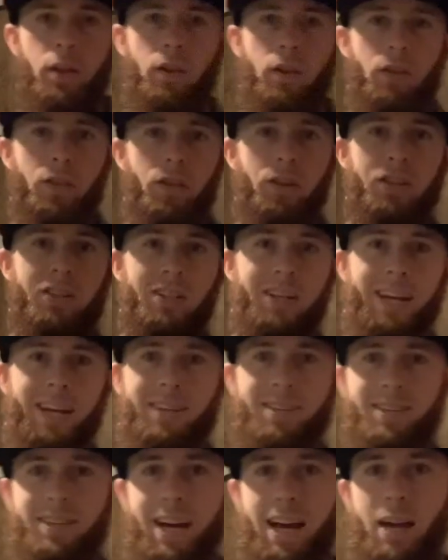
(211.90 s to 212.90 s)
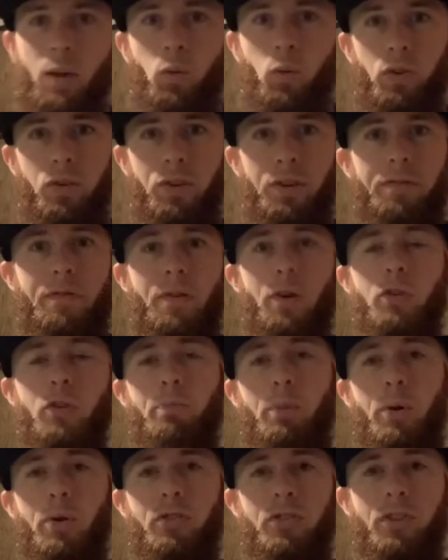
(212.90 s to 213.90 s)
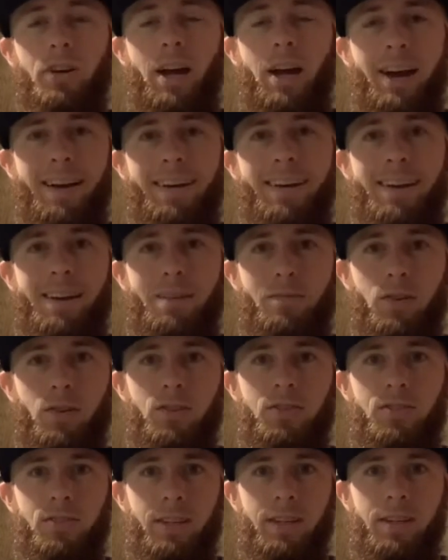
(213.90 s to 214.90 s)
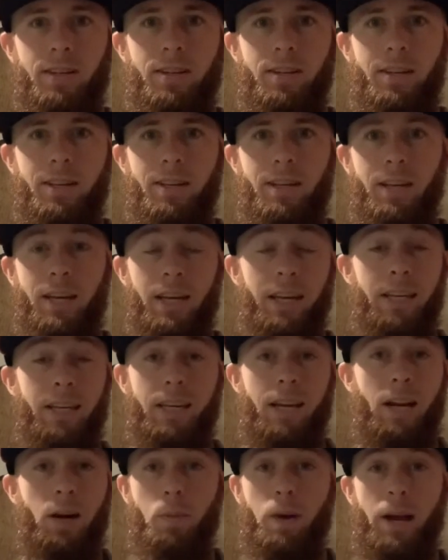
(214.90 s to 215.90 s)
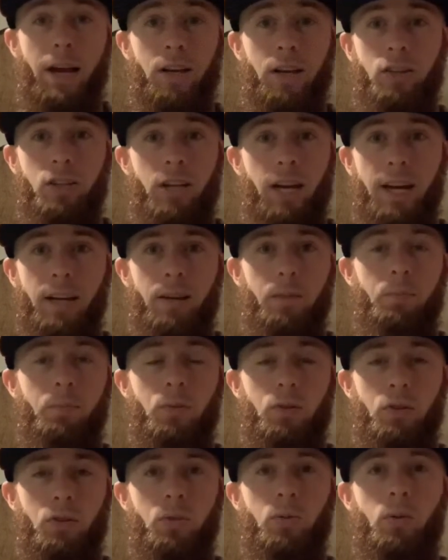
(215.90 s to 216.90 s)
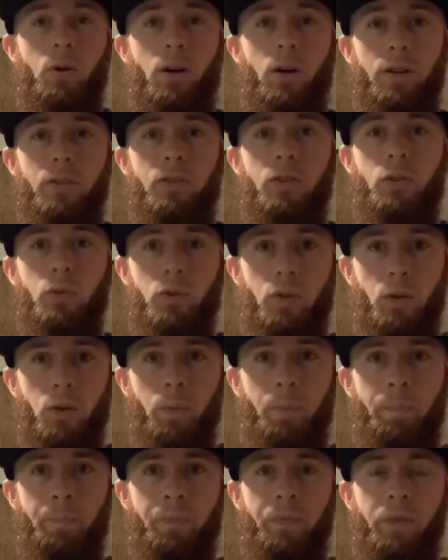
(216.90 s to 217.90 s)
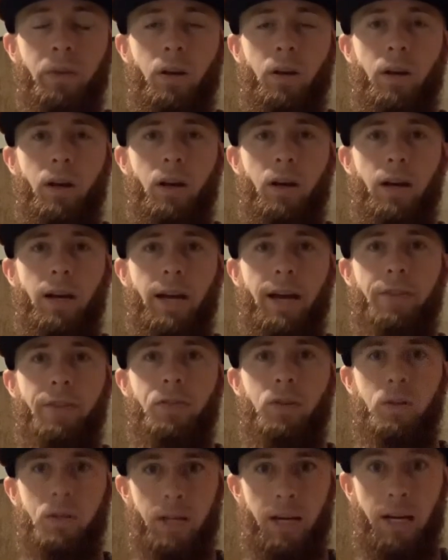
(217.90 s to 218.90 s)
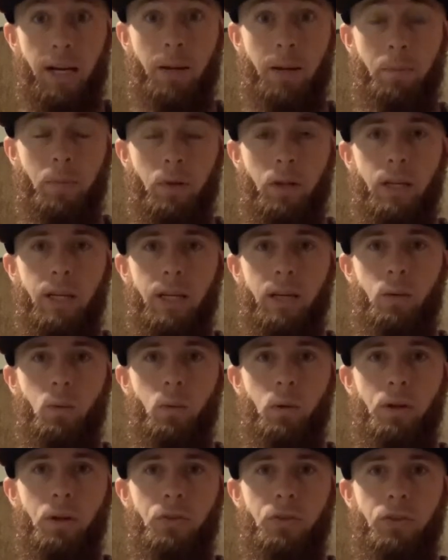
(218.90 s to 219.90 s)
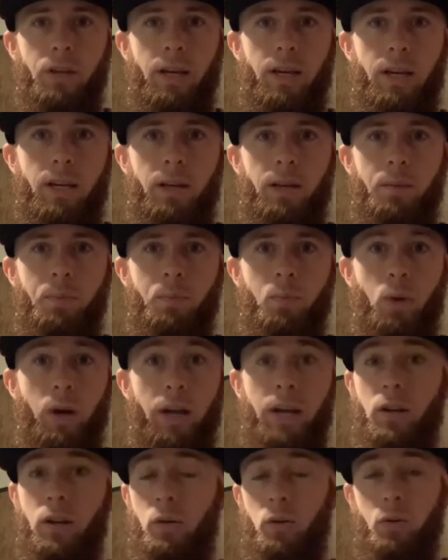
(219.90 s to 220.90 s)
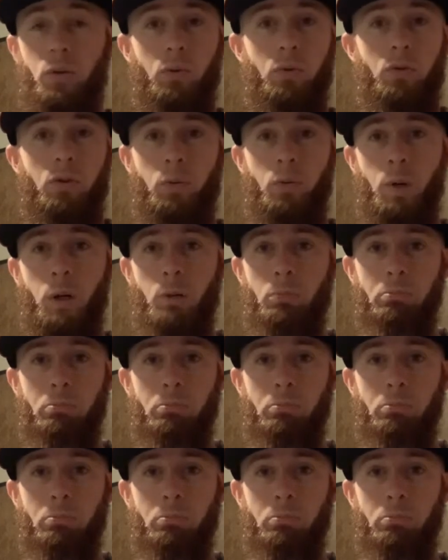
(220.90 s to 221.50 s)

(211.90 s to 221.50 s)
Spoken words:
This next guy was the first person I ever sent a care package item to on YouTube. At the time, he was a brand new YouTuber.